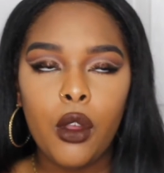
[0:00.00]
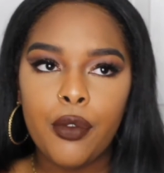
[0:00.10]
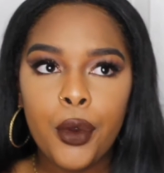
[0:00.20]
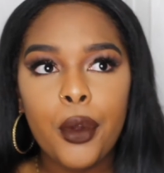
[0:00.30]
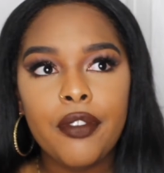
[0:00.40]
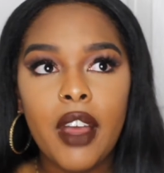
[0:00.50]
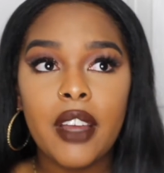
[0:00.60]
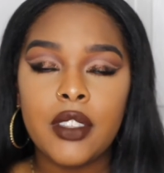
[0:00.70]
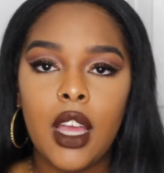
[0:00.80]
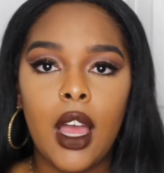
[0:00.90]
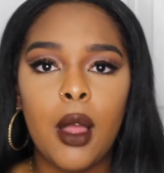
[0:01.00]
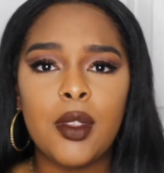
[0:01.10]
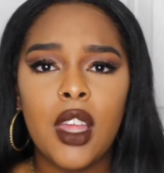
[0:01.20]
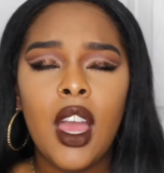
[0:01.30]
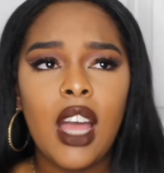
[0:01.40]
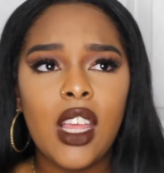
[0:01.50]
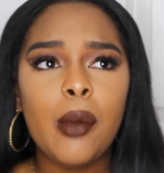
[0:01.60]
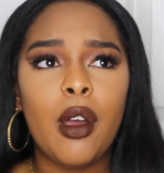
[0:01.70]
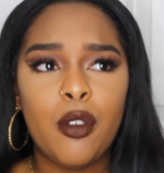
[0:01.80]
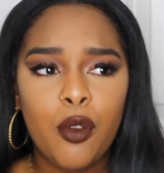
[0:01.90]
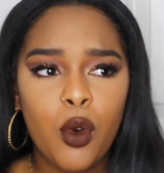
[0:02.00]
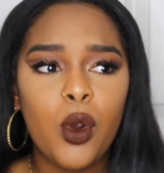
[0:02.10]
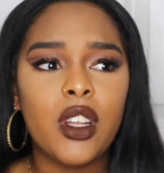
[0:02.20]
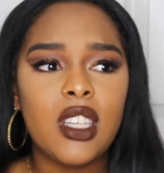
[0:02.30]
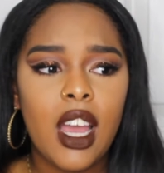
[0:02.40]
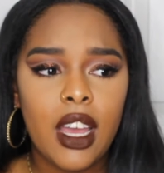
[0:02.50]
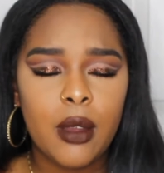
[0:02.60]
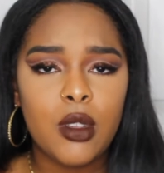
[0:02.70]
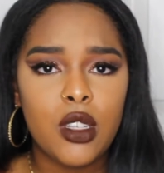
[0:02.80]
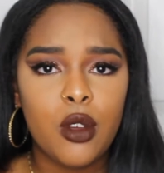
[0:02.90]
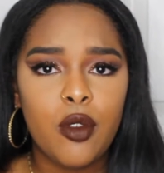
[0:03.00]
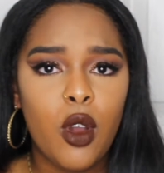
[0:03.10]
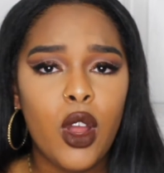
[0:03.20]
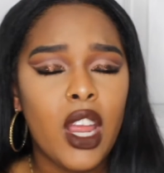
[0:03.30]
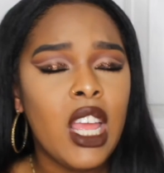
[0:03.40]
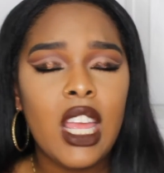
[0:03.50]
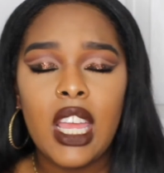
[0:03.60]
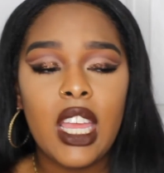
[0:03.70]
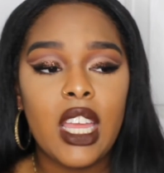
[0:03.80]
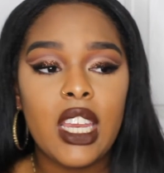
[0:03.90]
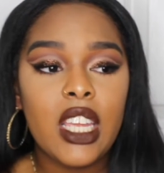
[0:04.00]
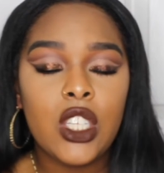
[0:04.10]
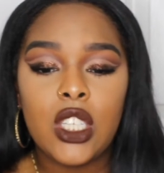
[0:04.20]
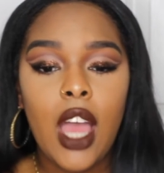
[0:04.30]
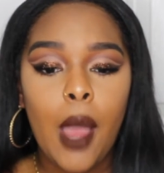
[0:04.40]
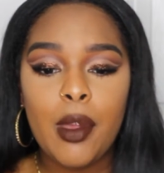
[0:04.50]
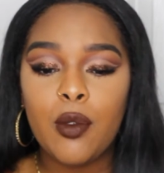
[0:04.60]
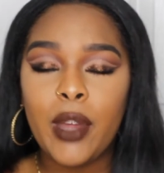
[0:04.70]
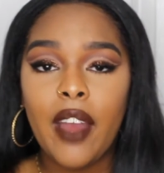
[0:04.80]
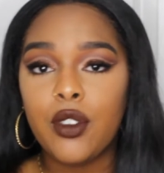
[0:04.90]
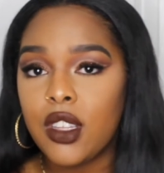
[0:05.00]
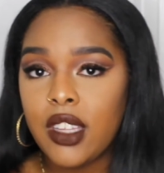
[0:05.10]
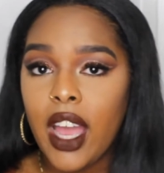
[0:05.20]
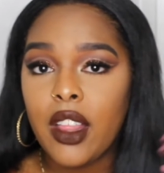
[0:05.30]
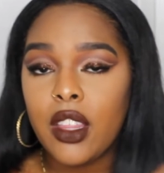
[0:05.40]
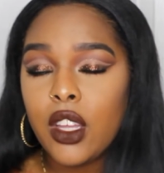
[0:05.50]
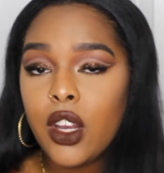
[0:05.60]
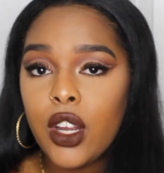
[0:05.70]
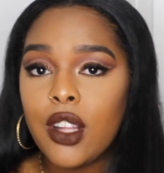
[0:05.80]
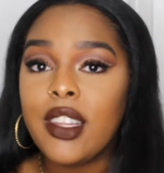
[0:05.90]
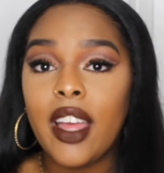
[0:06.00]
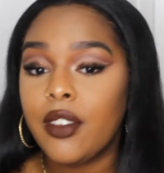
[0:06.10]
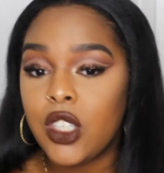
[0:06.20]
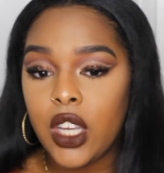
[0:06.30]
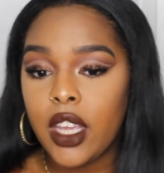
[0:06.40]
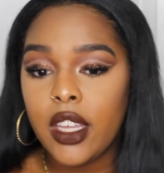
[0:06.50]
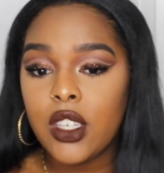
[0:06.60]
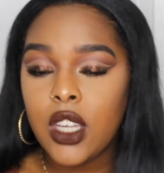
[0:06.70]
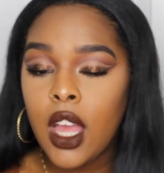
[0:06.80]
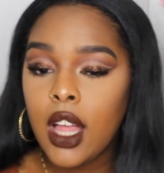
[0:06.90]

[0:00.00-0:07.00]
4 or 5 times. I think about 4 times so far, and each time, even after styling, the curls haven't changed.